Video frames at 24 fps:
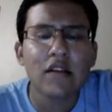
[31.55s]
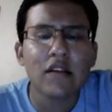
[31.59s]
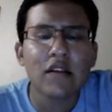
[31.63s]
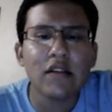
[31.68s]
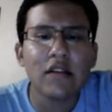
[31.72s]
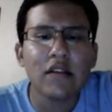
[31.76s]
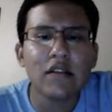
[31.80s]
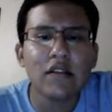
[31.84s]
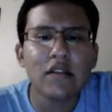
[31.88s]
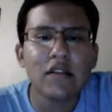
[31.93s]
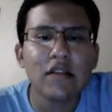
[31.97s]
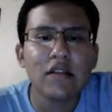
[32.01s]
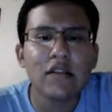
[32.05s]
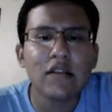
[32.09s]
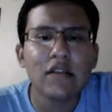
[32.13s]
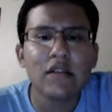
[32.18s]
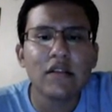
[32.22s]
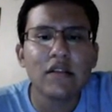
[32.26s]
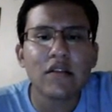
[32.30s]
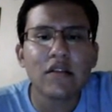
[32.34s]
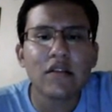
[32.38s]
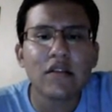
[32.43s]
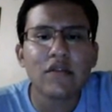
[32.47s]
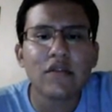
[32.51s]
This disease
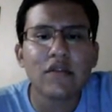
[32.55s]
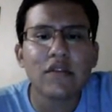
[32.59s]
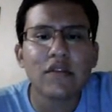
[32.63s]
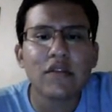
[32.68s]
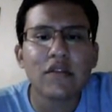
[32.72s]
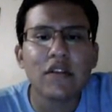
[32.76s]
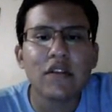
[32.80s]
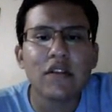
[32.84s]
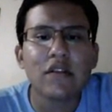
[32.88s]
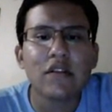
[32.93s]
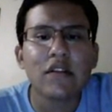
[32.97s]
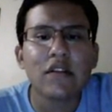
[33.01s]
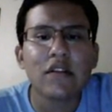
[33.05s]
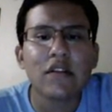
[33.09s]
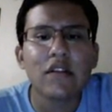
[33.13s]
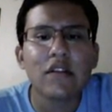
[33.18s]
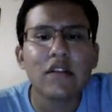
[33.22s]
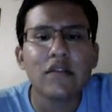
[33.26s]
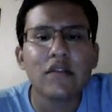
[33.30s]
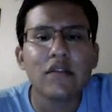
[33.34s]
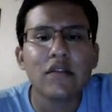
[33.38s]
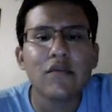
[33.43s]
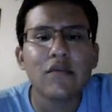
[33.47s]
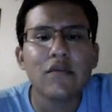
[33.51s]
is considered
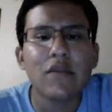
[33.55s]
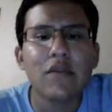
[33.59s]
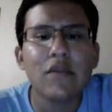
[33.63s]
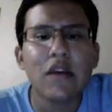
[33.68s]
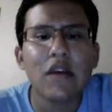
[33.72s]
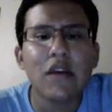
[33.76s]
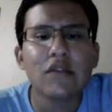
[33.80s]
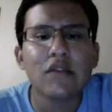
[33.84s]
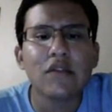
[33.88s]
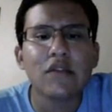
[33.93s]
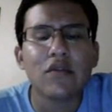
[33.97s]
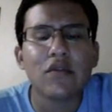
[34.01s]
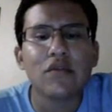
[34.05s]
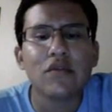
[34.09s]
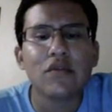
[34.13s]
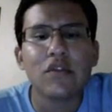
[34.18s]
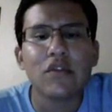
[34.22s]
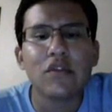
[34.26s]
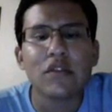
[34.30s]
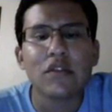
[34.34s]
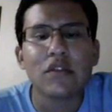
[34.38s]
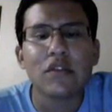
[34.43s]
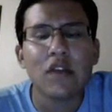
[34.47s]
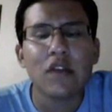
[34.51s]
to be a
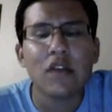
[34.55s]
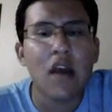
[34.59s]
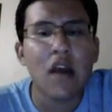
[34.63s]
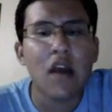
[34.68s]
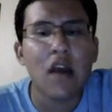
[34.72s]
zoonosis,